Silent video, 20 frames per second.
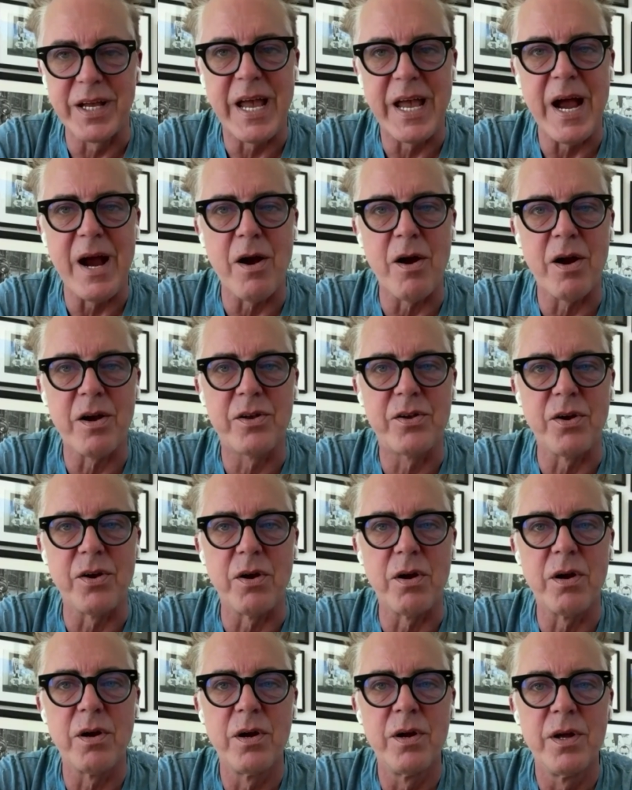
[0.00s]

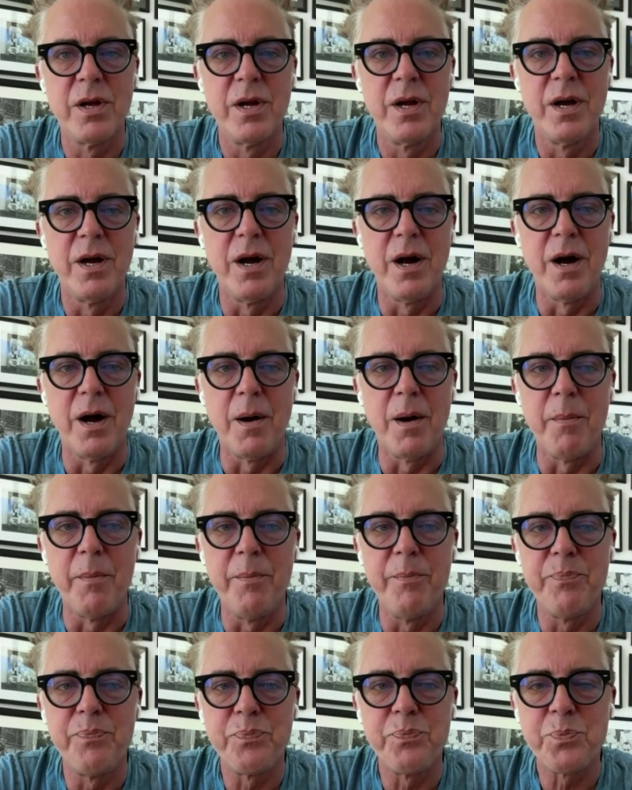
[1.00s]
character,
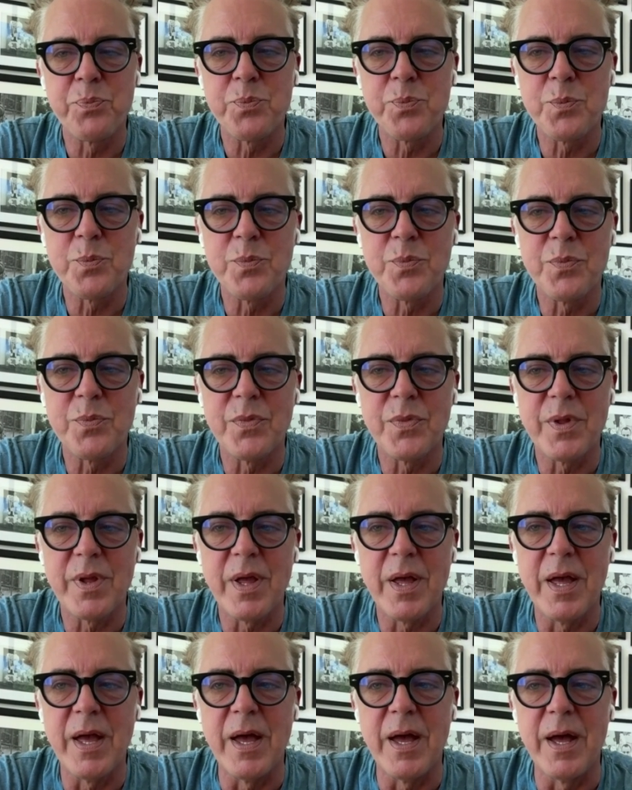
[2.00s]
um,
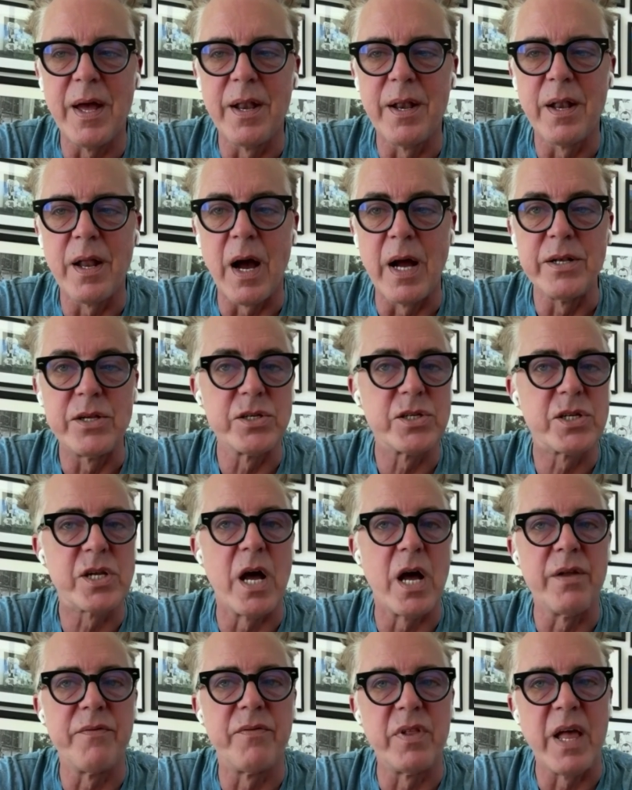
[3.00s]
and I just
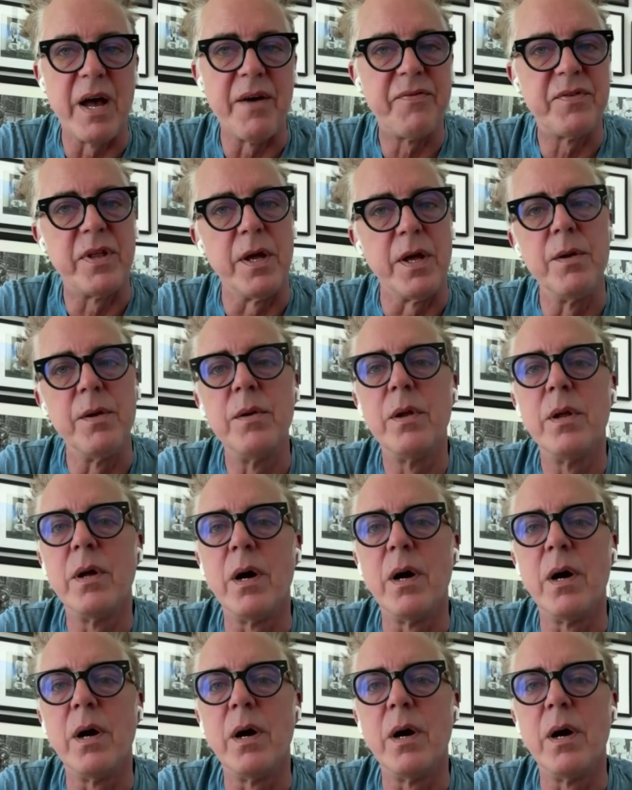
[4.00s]
kind of left it.